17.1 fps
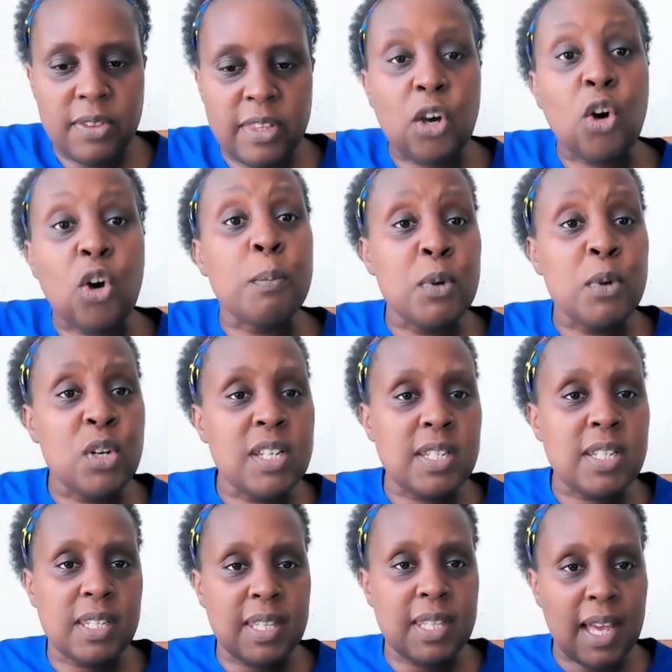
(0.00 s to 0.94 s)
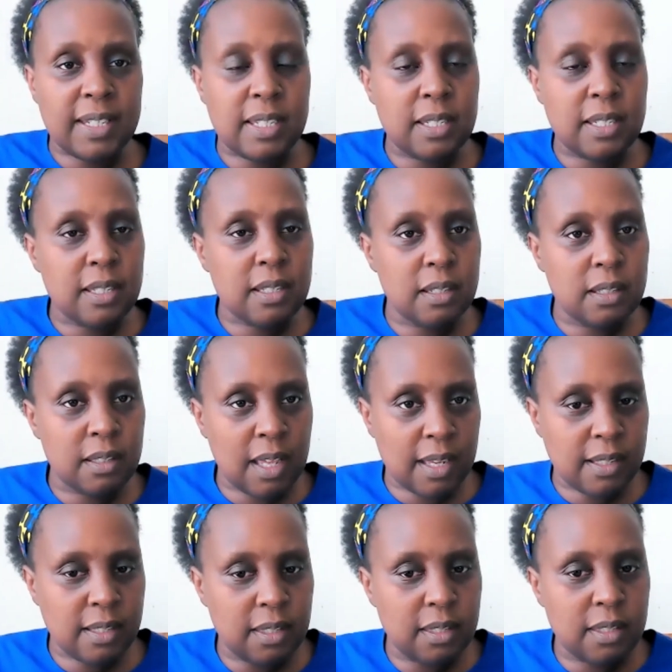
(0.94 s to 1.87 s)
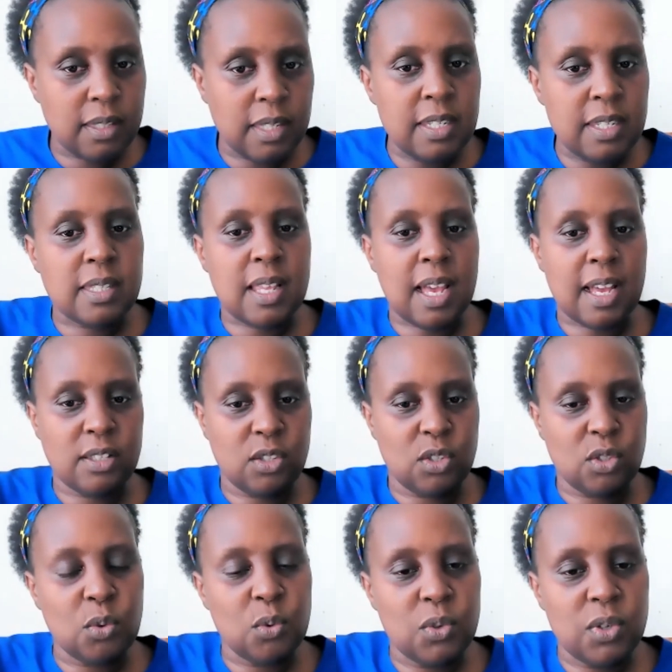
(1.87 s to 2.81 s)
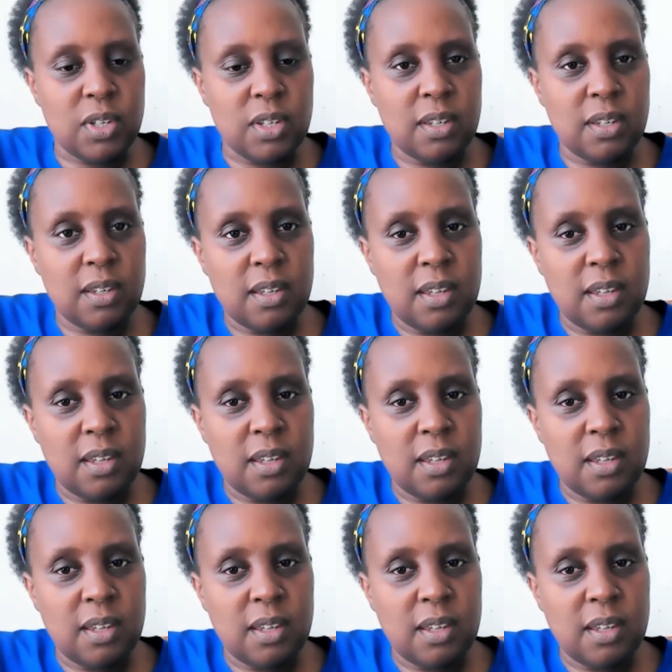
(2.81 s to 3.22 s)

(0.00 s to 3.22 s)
the community that sees that story.